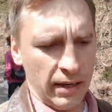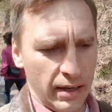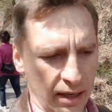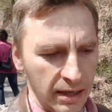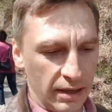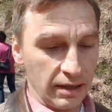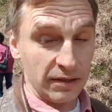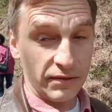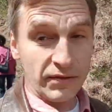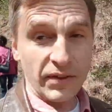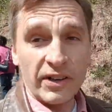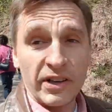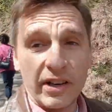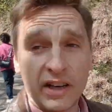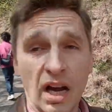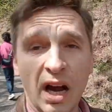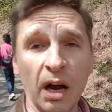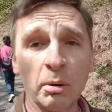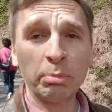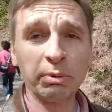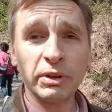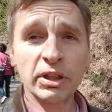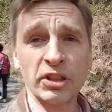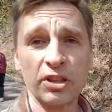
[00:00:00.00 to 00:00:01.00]
And he's very
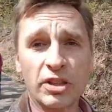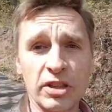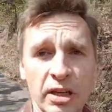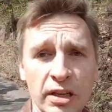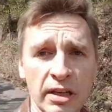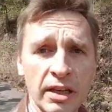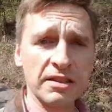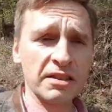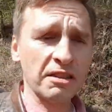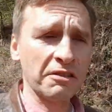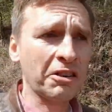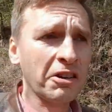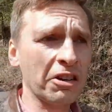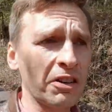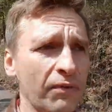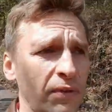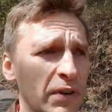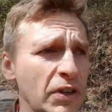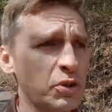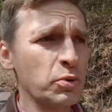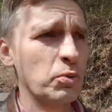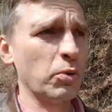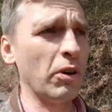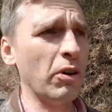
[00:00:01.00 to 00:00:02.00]
accomplished as an
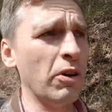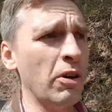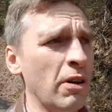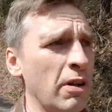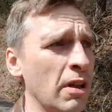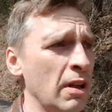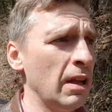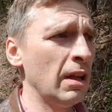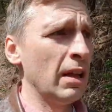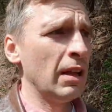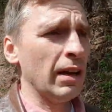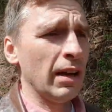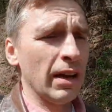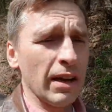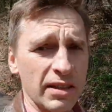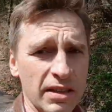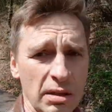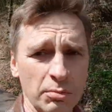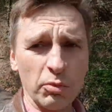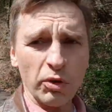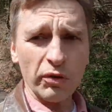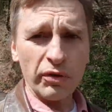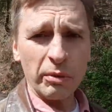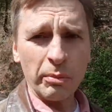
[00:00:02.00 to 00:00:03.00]
individual, as
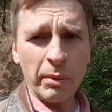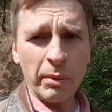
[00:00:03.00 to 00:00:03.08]
a movie